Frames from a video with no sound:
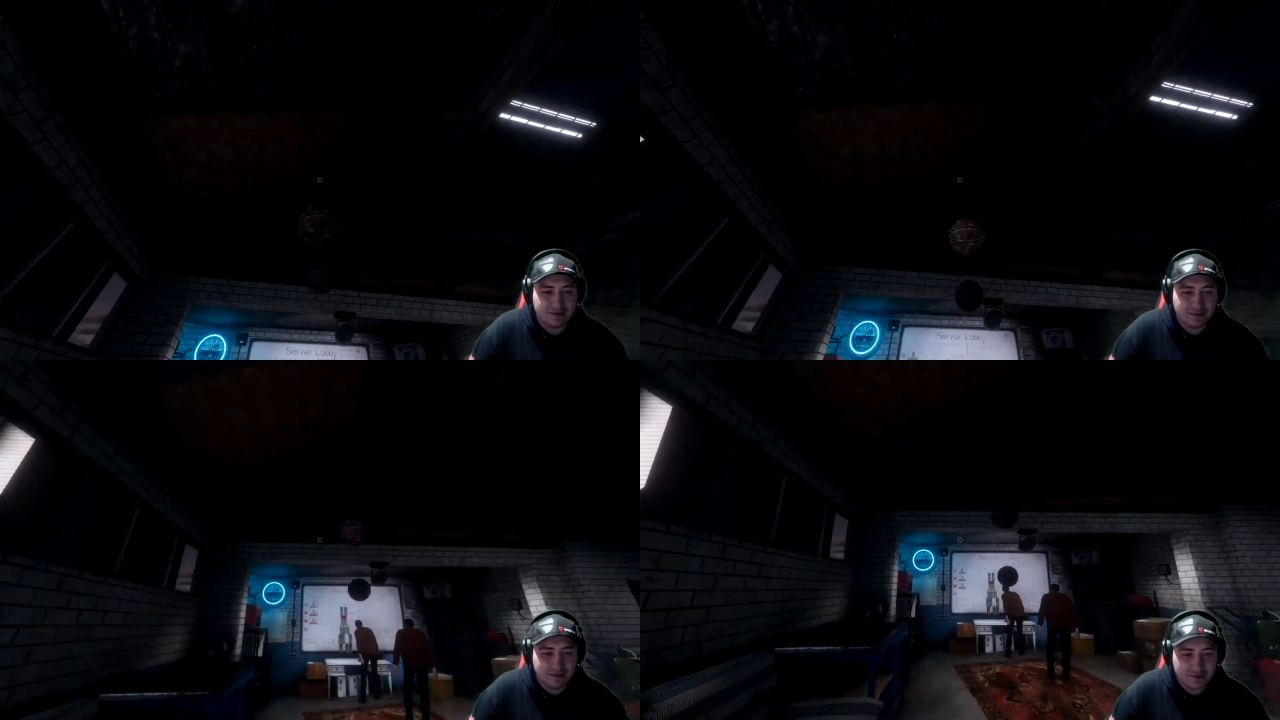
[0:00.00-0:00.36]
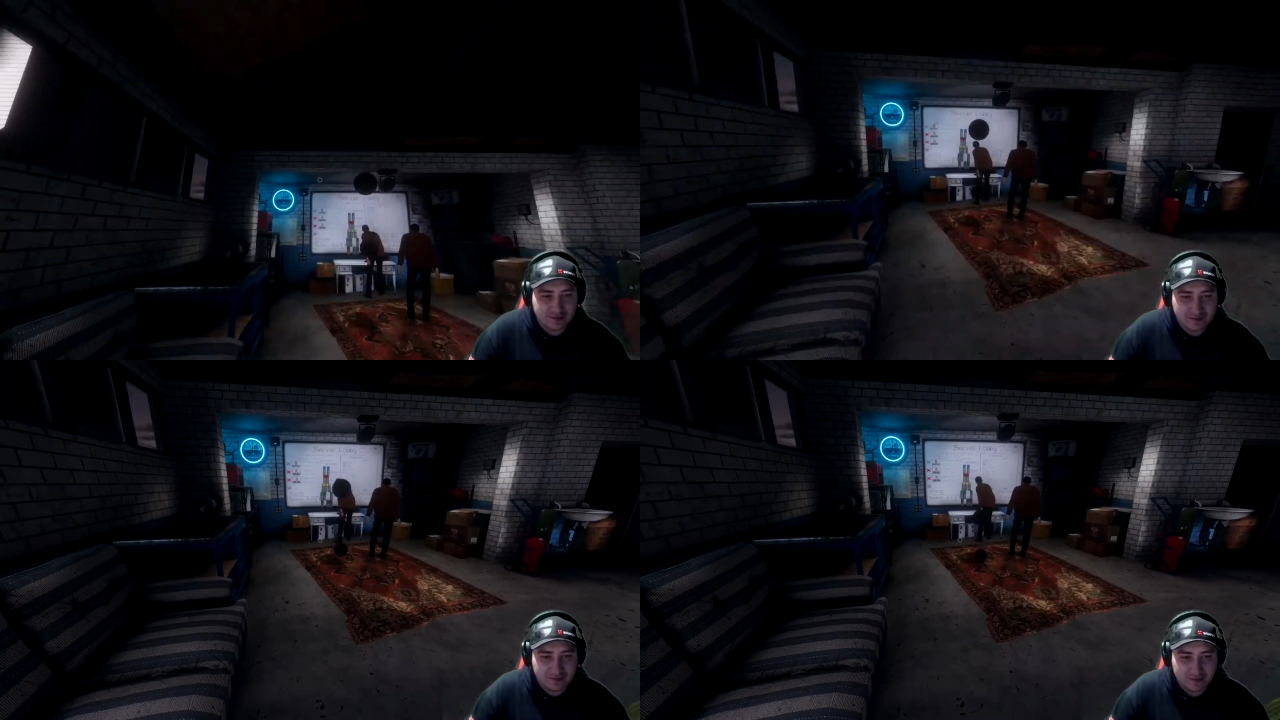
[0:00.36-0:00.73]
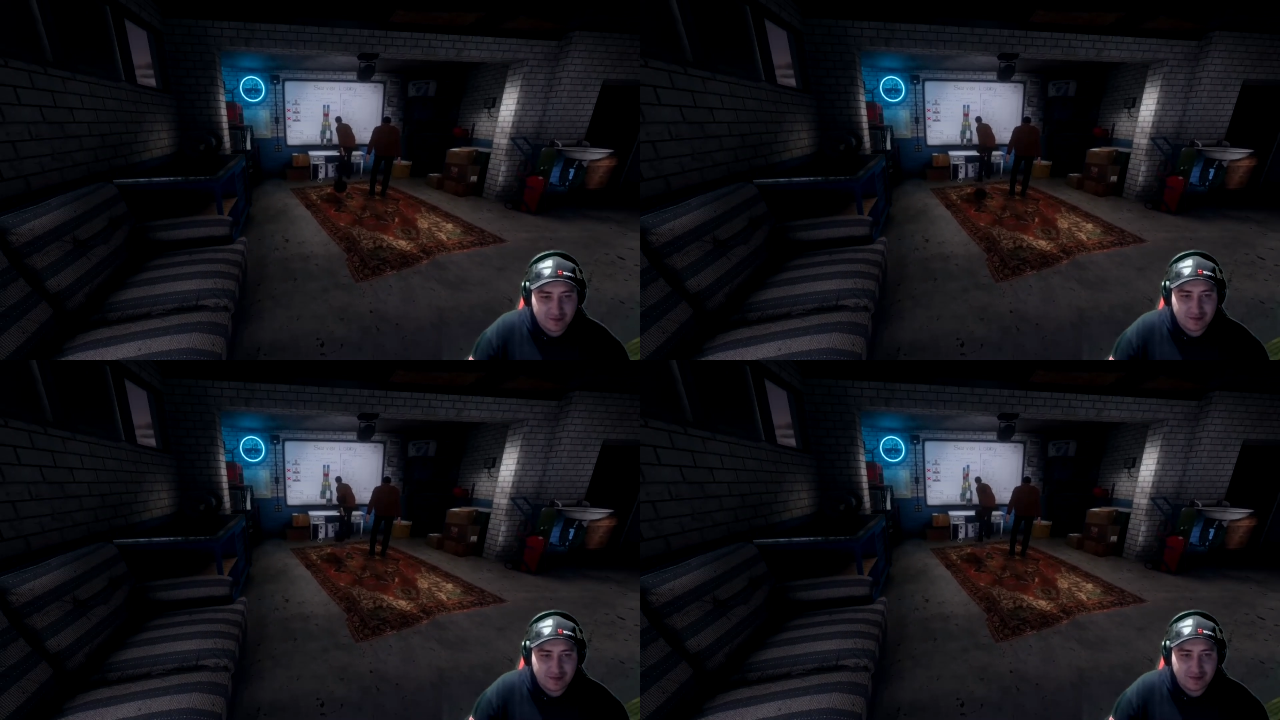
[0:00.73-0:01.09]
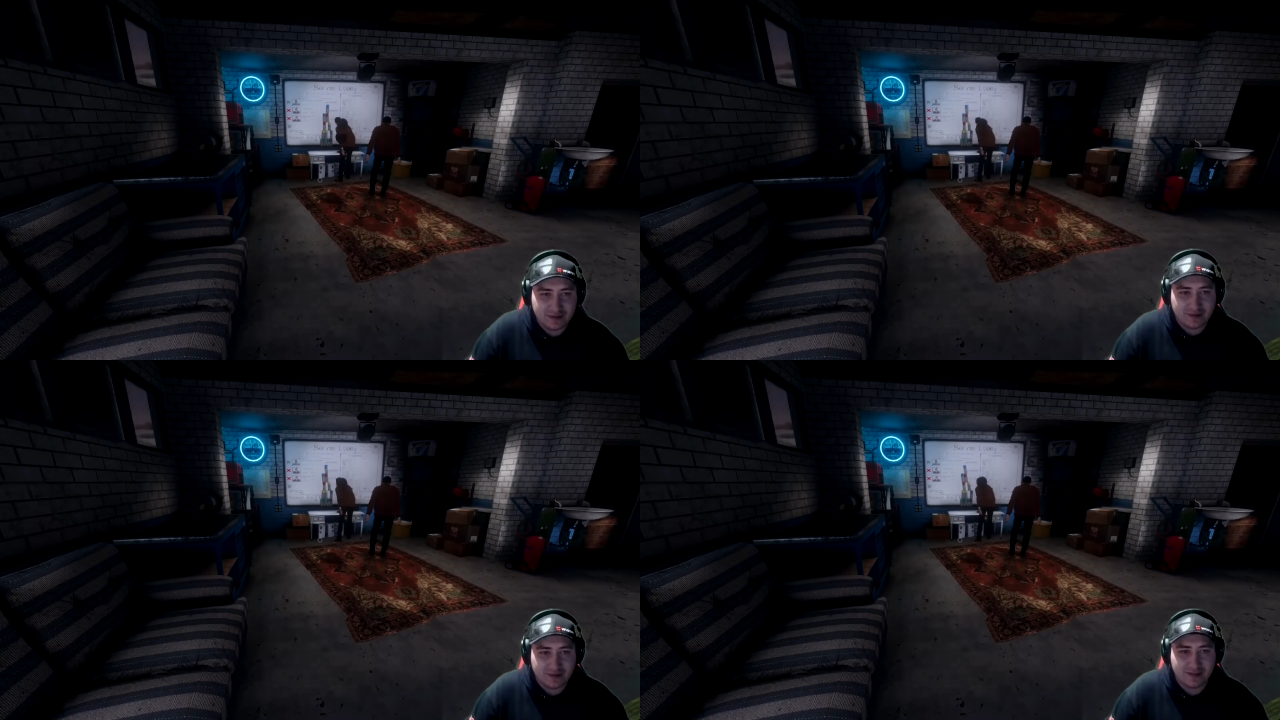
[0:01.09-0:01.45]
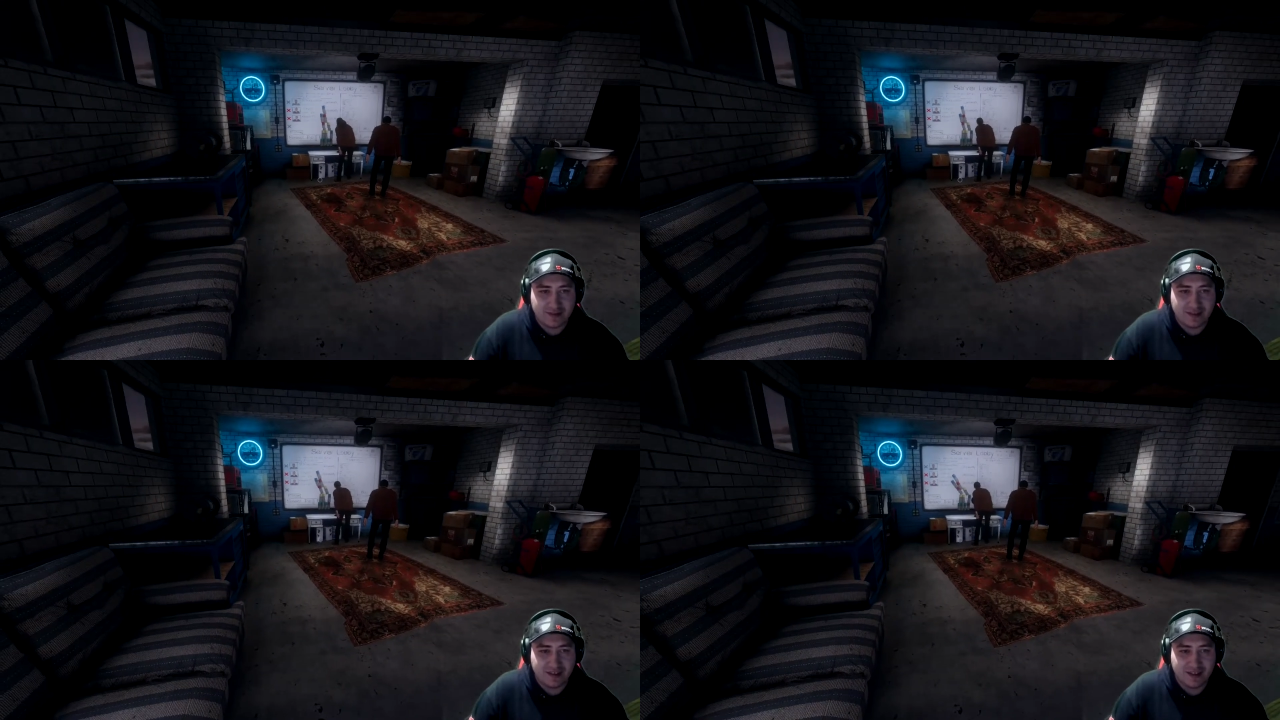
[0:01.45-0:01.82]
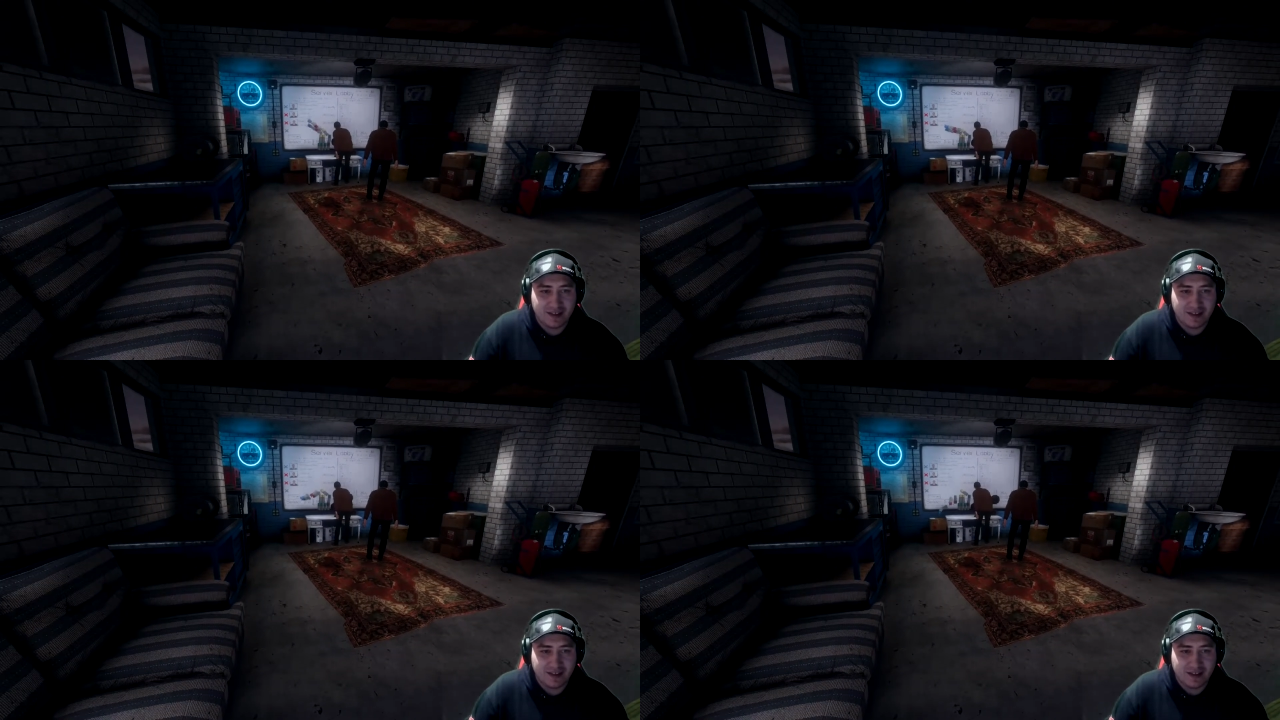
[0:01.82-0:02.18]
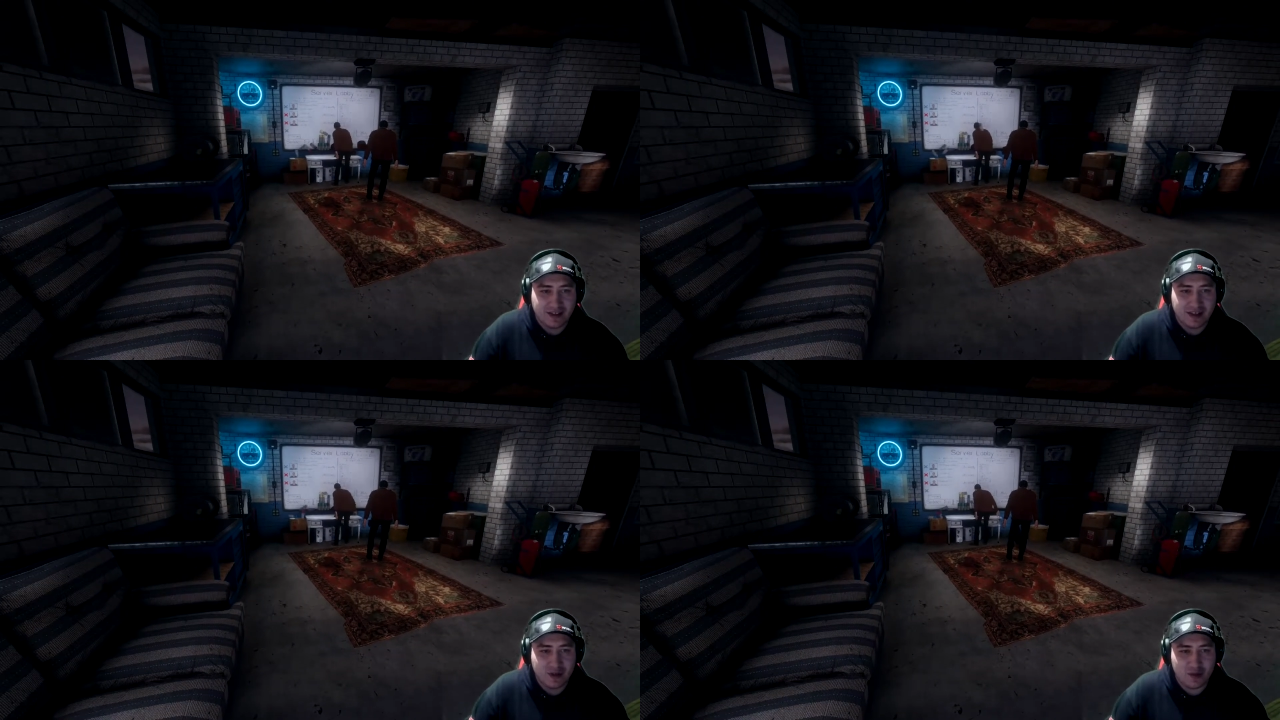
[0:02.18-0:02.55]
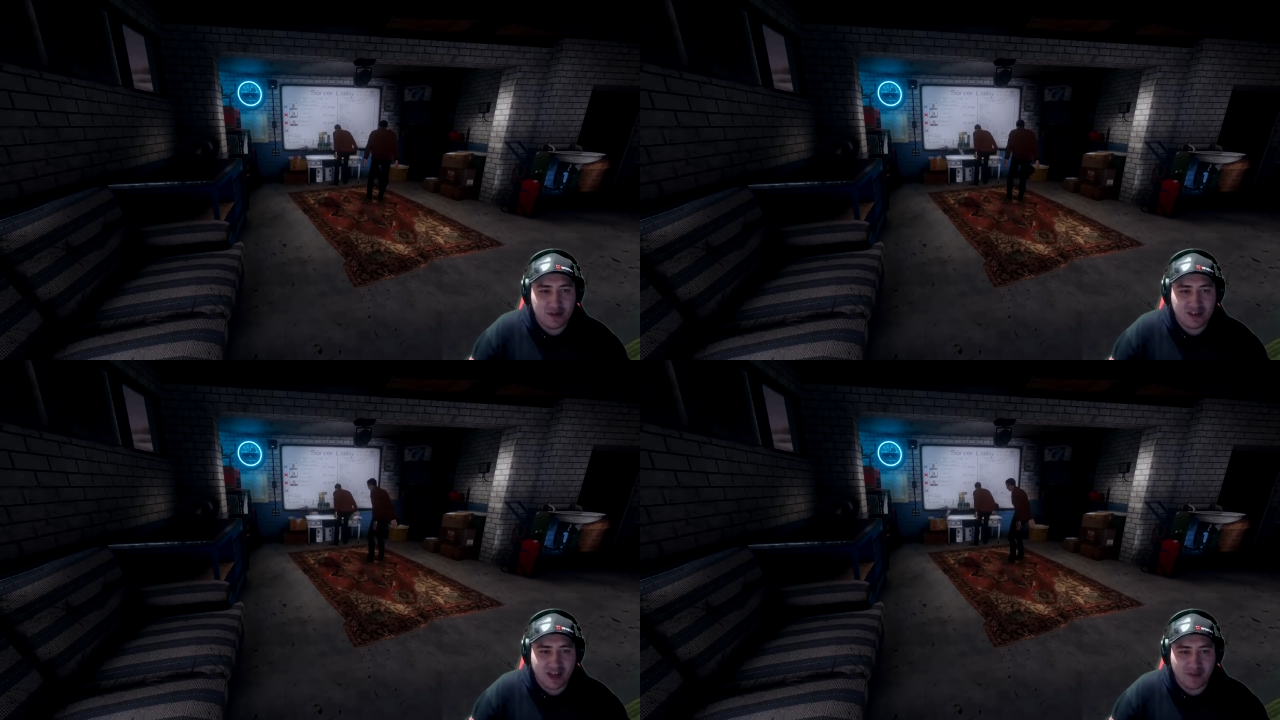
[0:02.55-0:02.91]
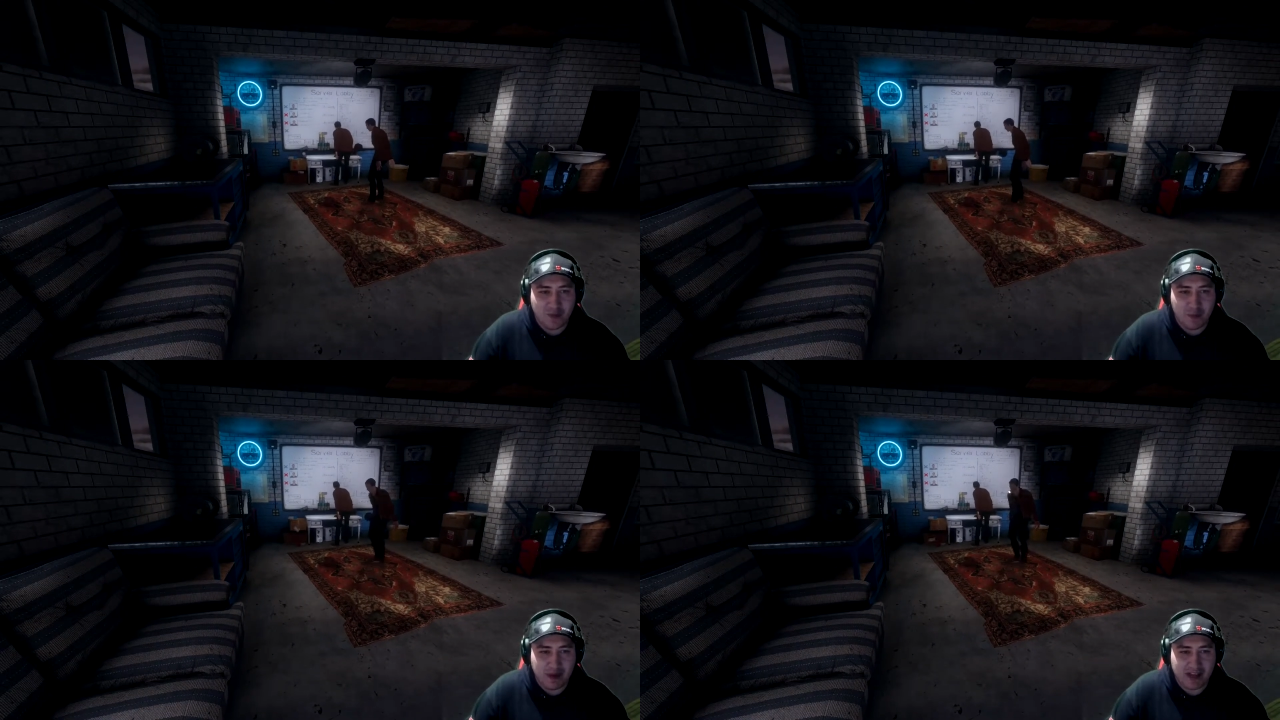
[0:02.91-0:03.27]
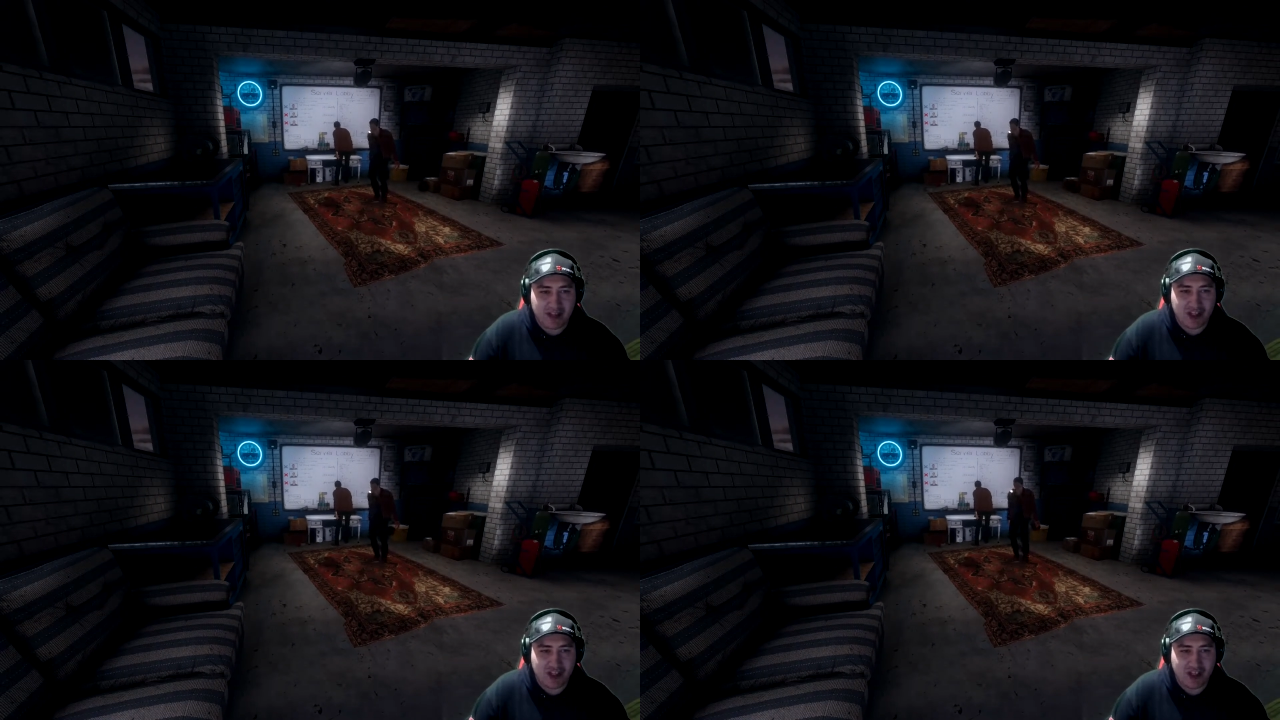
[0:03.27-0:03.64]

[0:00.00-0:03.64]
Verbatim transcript: Hold on, I mean, you son of a bitch.